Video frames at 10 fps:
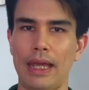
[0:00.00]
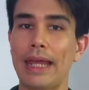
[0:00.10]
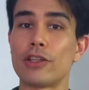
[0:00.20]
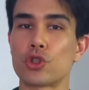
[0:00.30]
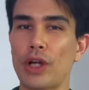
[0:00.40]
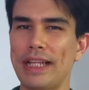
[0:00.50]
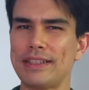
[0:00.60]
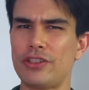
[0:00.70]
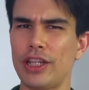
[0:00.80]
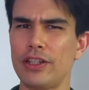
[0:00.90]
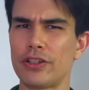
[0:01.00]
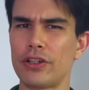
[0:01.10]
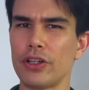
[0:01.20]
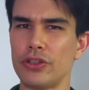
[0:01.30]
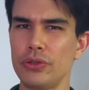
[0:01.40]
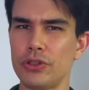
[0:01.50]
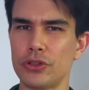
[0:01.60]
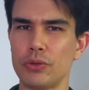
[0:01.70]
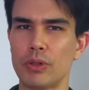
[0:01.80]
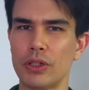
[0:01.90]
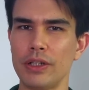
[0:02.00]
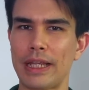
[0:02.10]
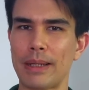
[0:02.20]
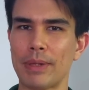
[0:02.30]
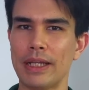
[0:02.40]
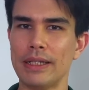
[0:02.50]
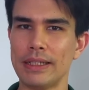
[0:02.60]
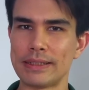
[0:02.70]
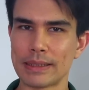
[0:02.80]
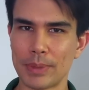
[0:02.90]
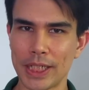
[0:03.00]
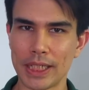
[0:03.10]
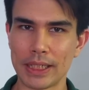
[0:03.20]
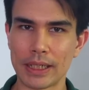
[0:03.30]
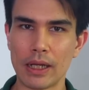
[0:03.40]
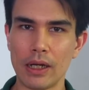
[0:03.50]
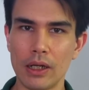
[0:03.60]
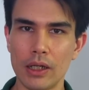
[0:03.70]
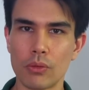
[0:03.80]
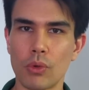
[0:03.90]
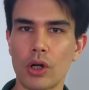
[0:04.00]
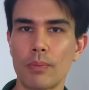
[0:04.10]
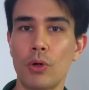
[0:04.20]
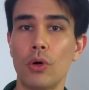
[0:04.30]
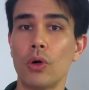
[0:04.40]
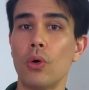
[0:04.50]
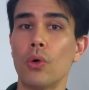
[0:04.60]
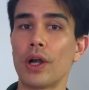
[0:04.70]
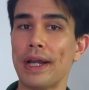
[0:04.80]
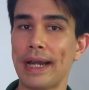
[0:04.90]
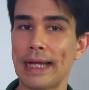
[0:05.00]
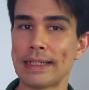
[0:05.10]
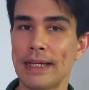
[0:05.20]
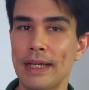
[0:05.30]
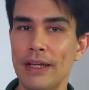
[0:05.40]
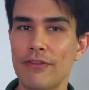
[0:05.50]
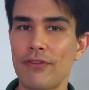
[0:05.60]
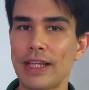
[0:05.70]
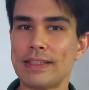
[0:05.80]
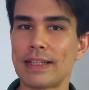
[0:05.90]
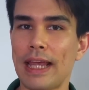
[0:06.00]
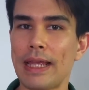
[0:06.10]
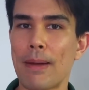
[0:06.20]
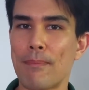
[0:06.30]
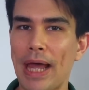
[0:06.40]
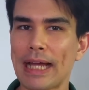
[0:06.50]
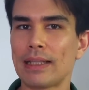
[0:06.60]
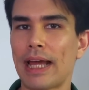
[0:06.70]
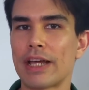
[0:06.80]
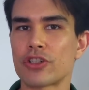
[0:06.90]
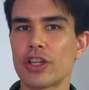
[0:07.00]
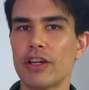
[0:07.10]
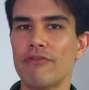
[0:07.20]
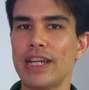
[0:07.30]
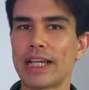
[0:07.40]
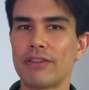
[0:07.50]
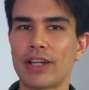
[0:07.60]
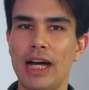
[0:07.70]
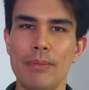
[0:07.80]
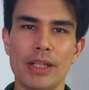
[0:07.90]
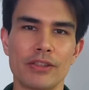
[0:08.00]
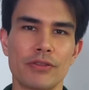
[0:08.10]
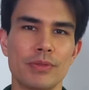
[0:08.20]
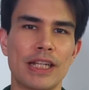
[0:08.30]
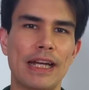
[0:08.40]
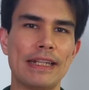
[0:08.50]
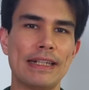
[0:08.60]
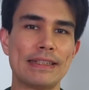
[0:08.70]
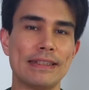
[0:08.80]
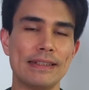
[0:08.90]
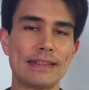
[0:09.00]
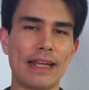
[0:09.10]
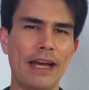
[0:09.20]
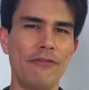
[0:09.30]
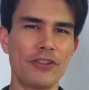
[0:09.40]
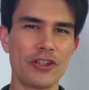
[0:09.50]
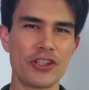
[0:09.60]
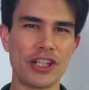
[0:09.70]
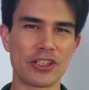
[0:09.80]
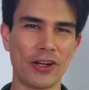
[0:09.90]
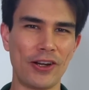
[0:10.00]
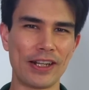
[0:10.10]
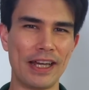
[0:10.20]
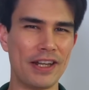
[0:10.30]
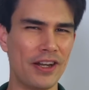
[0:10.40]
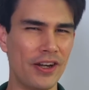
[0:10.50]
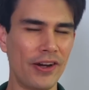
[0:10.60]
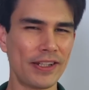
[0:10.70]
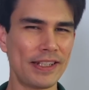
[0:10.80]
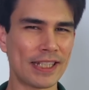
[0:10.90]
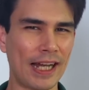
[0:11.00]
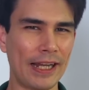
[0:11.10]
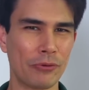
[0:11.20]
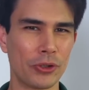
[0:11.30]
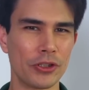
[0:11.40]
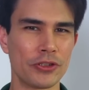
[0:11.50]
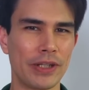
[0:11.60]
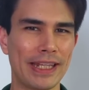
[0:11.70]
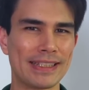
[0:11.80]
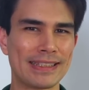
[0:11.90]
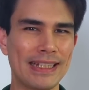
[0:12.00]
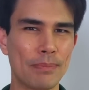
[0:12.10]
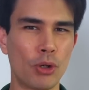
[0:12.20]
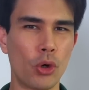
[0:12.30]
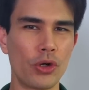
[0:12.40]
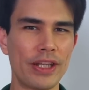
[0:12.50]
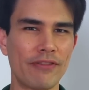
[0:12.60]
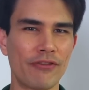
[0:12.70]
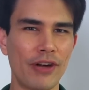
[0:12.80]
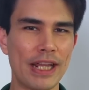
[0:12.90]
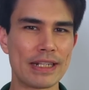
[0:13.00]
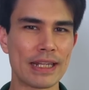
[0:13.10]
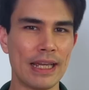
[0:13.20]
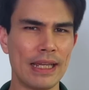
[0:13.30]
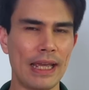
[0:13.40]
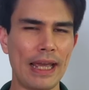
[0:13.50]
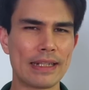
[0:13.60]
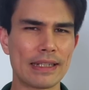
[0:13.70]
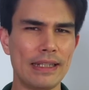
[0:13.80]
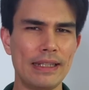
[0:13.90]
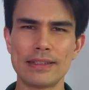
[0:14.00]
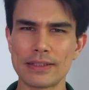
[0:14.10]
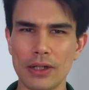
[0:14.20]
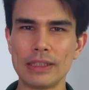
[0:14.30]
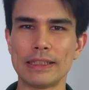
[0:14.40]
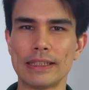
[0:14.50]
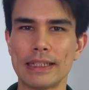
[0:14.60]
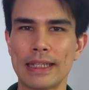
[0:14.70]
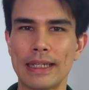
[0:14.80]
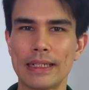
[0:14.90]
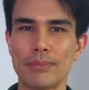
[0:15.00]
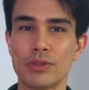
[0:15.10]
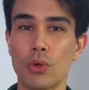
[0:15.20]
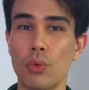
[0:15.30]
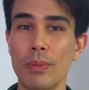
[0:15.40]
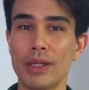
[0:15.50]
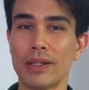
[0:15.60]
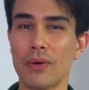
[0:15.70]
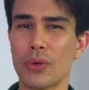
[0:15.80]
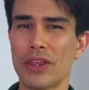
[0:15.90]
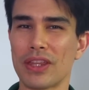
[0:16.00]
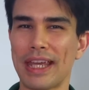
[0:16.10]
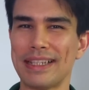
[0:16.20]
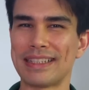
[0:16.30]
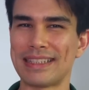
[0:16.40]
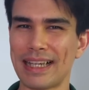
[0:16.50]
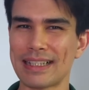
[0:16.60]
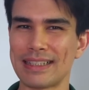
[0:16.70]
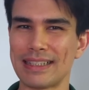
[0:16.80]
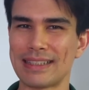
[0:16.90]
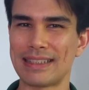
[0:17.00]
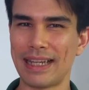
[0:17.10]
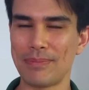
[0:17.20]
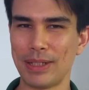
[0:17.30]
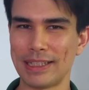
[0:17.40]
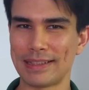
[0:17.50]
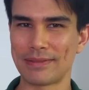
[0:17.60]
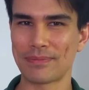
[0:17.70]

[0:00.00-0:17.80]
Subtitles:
A transgender YouTuber named Nisamani Lertwarapong, or Nut, faced a backlash of negative comments from Thai netizens after she taught a naughty Thai word to a Singaporean friend and insulted the kingdom's women with a sexist statement.